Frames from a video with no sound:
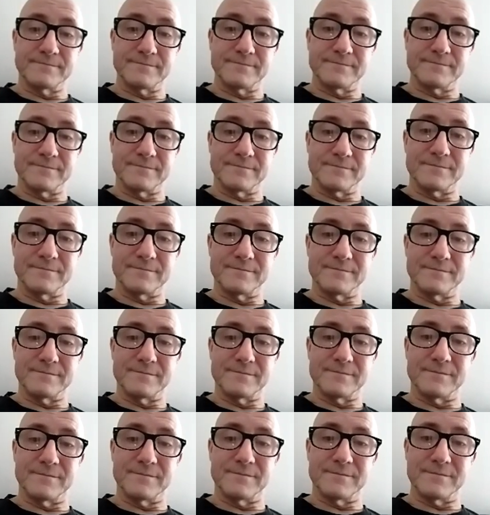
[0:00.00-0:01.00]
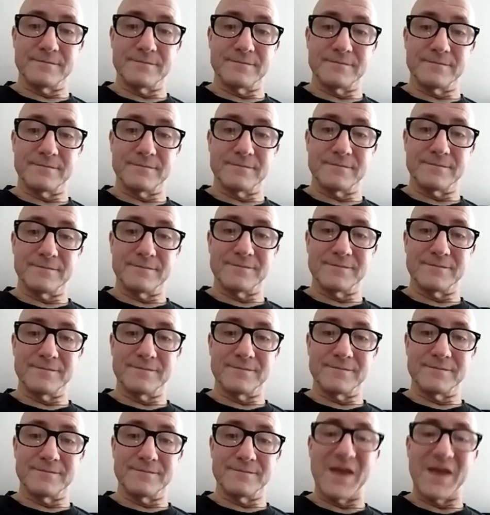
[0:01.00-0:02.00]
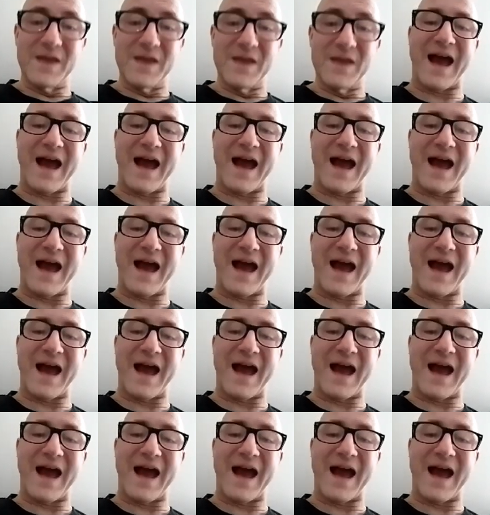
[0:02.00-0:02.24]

(not speaking)